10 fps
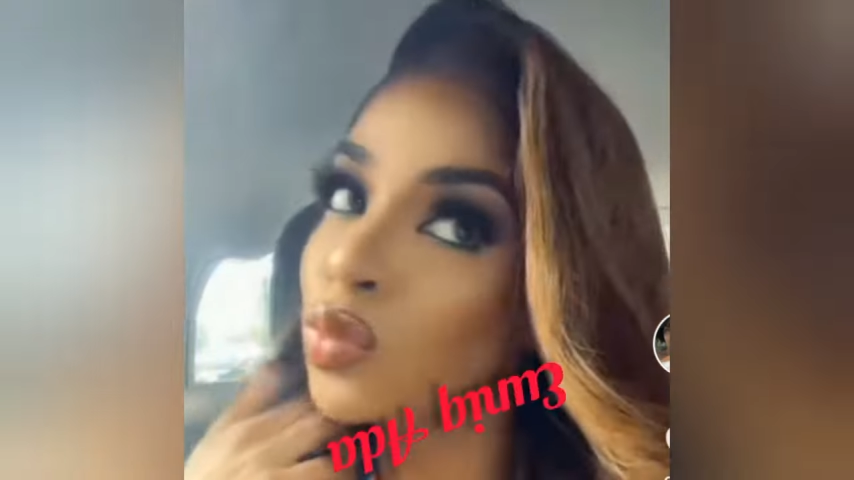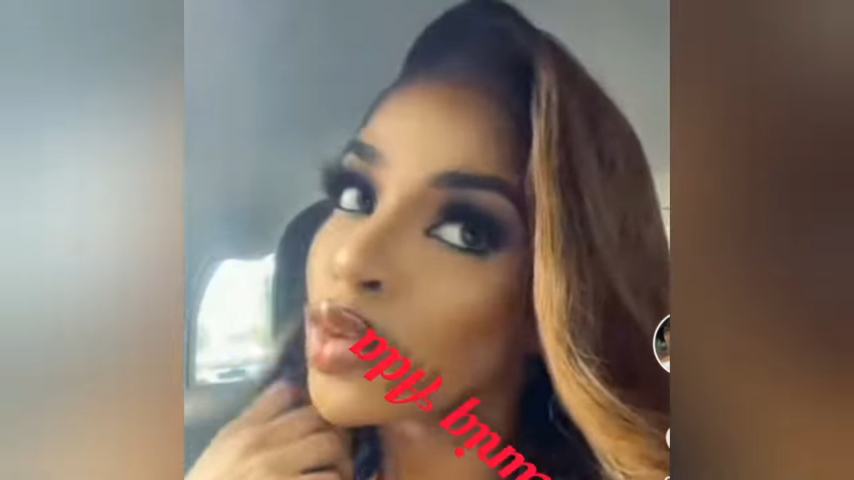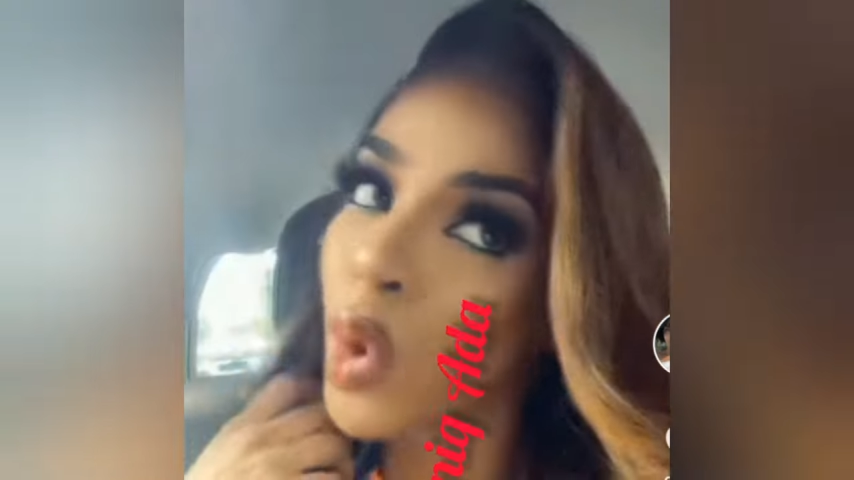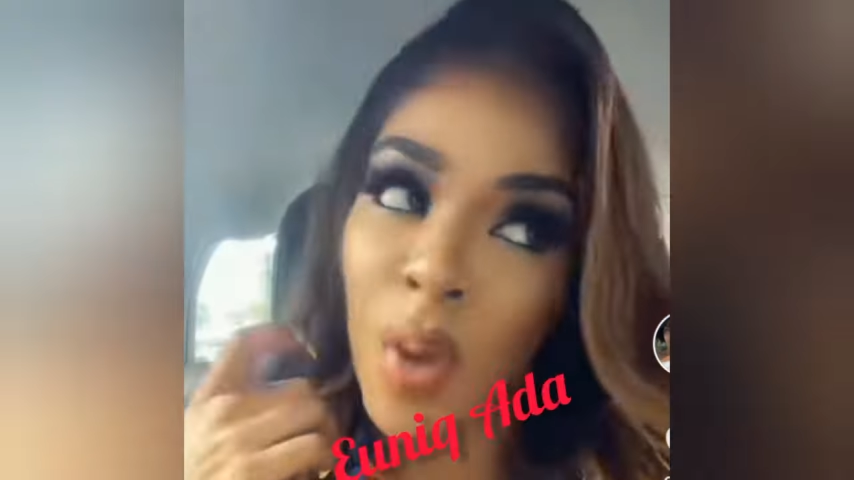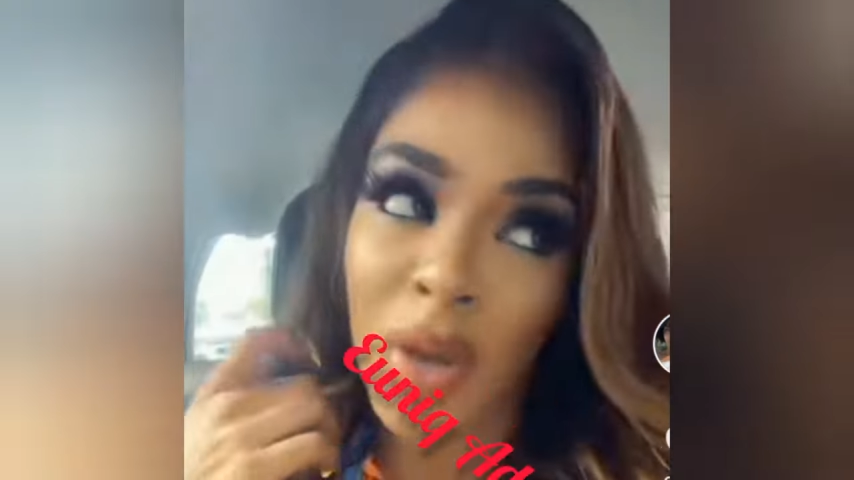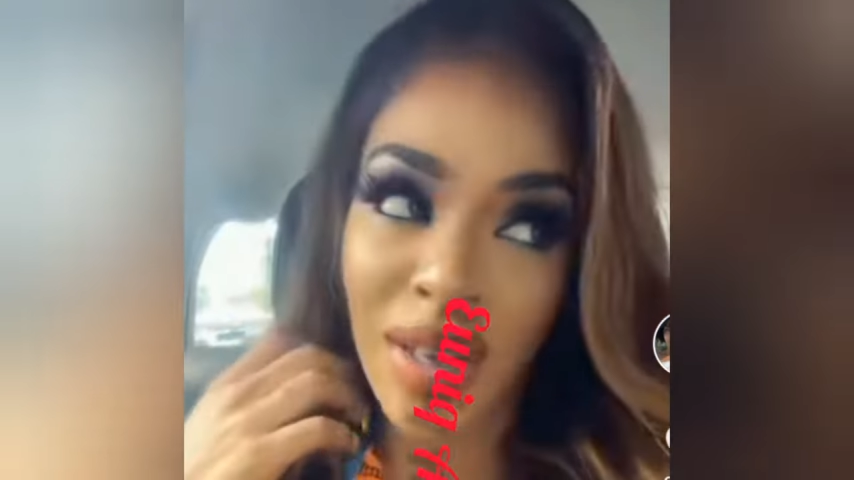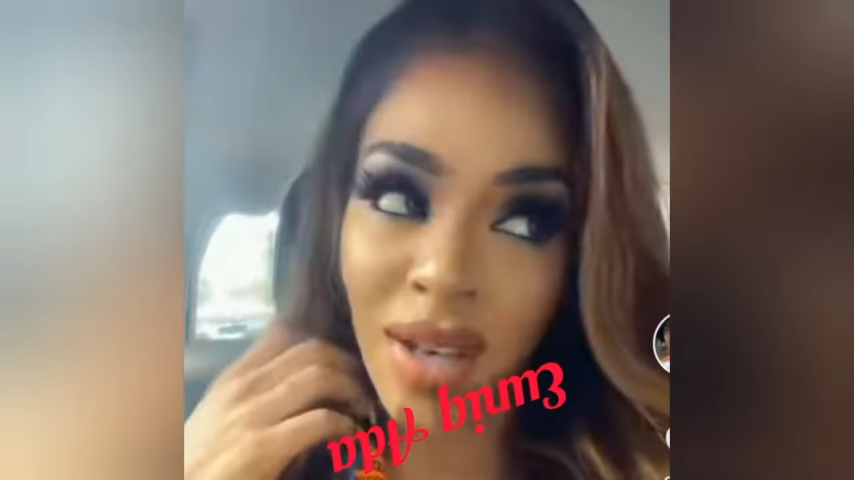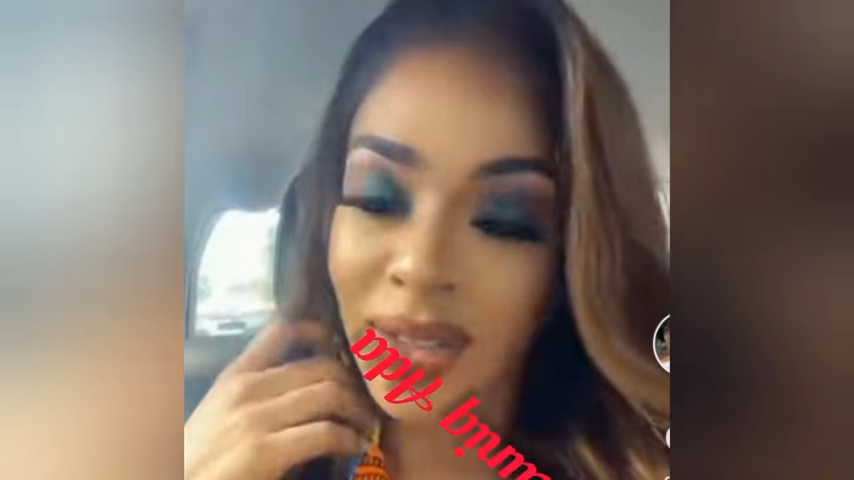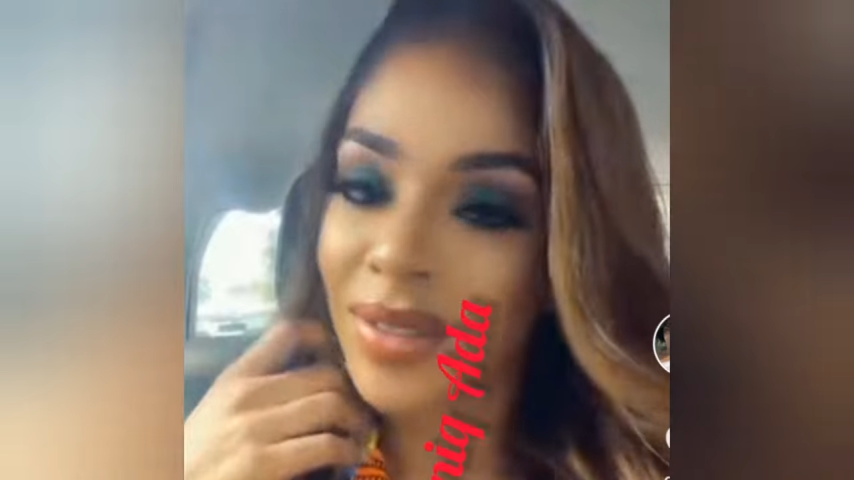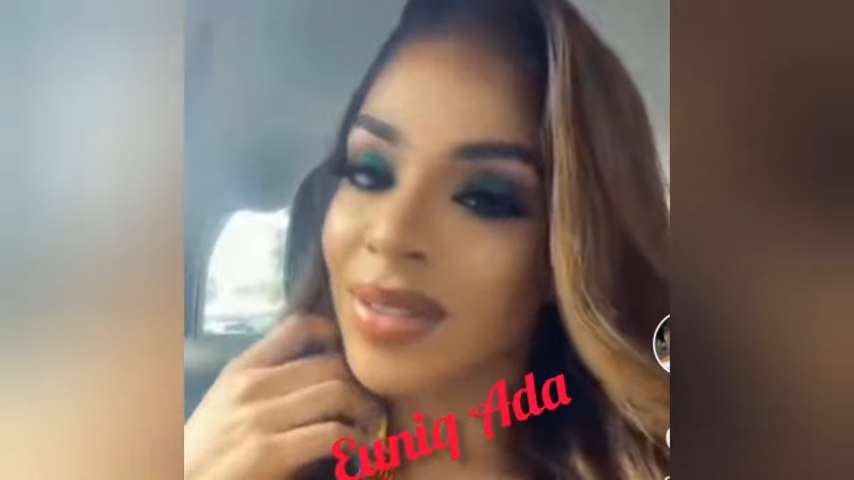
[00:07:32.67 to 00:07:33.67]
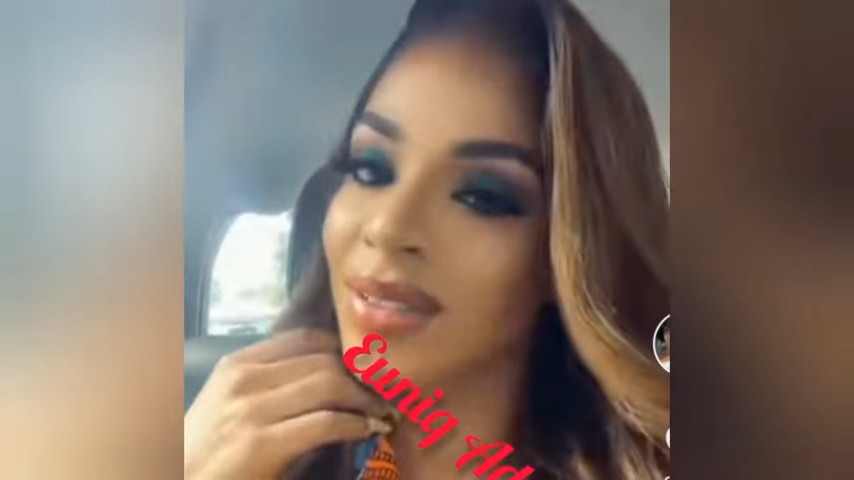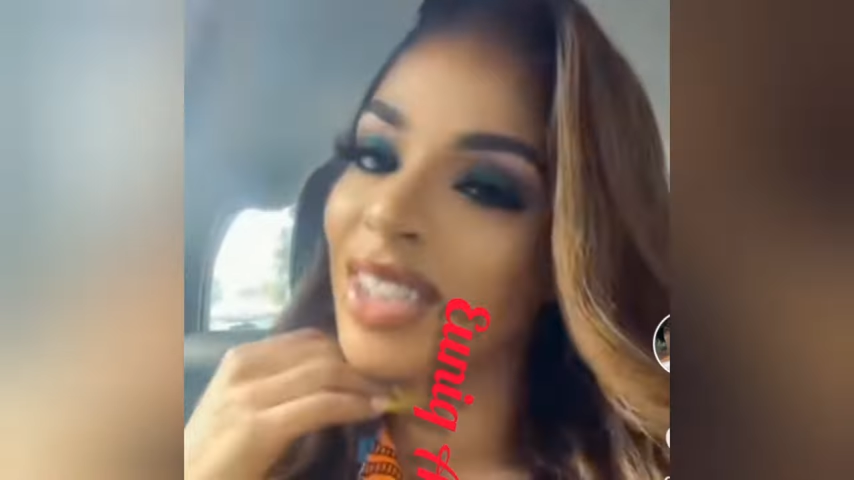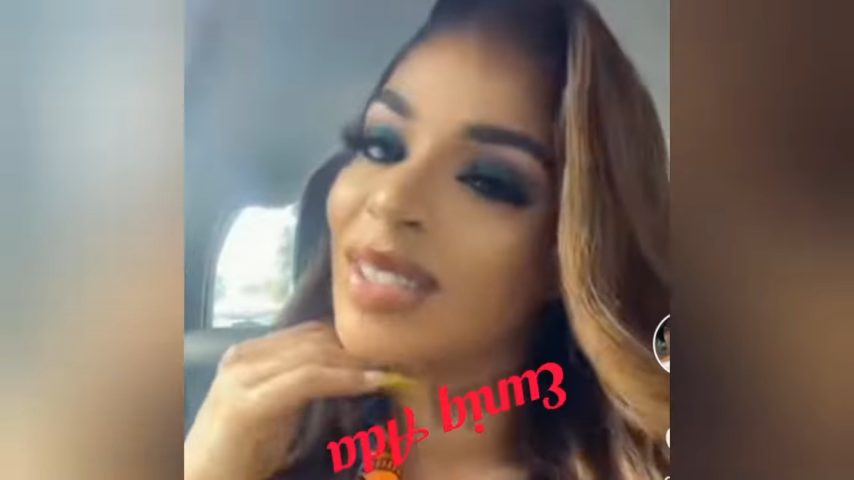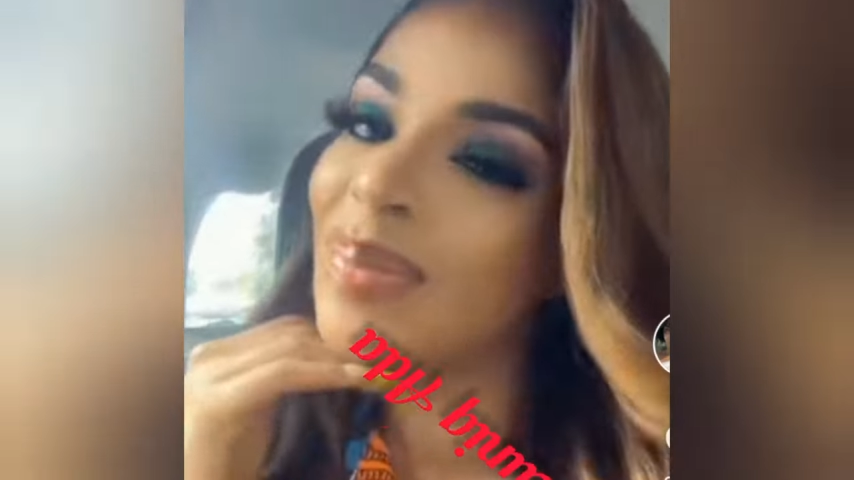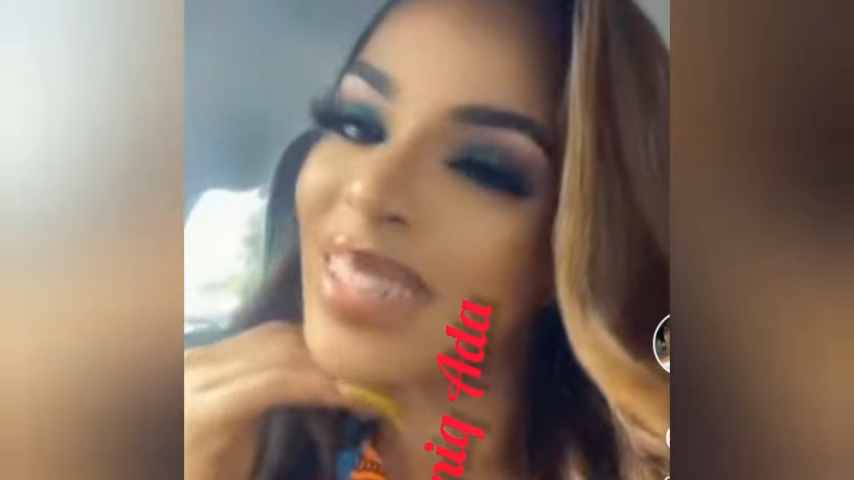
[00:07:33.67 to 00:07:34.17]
male friends,